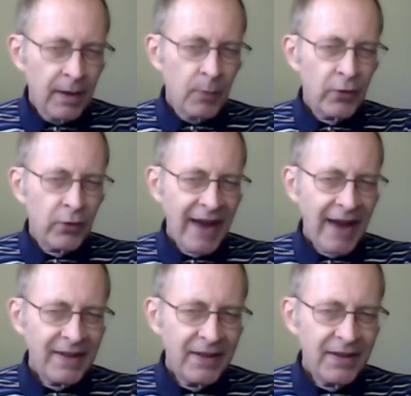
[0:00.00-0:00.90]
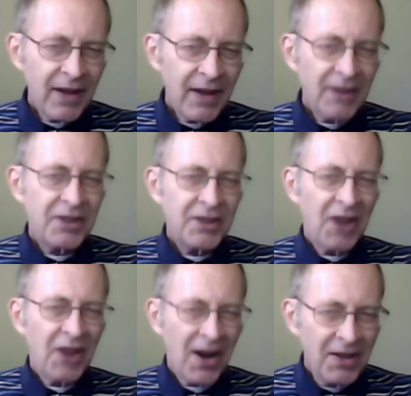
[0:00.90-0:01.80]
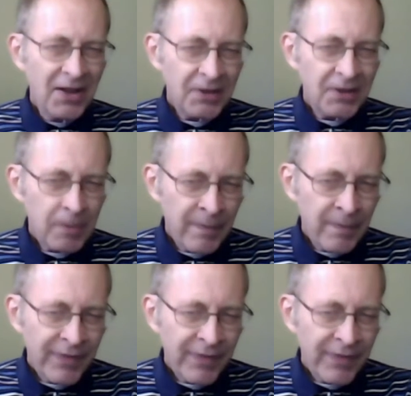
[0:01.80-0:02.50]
provided a ton